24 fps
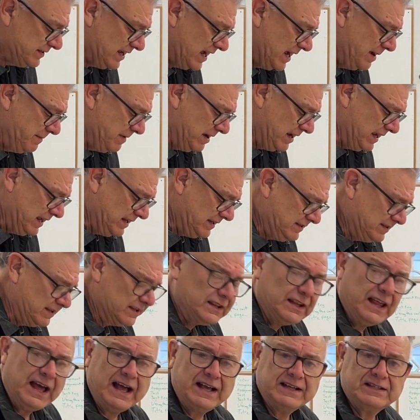the time I get
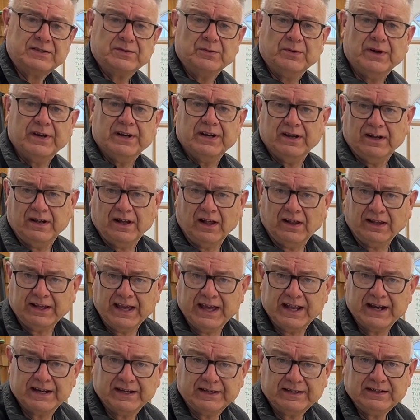to the last one, I'll
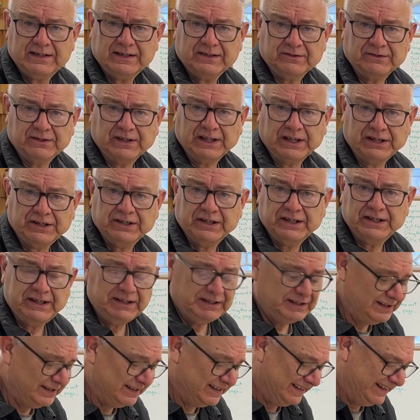get it really good.
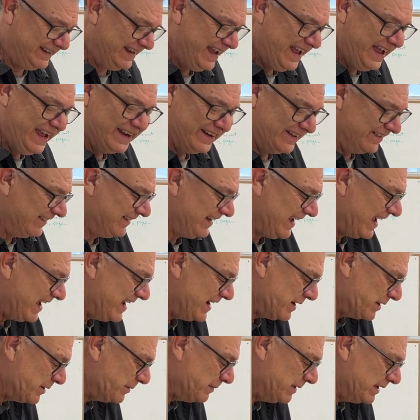
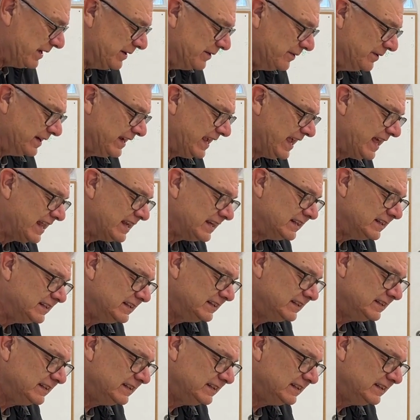Okay, here we go again.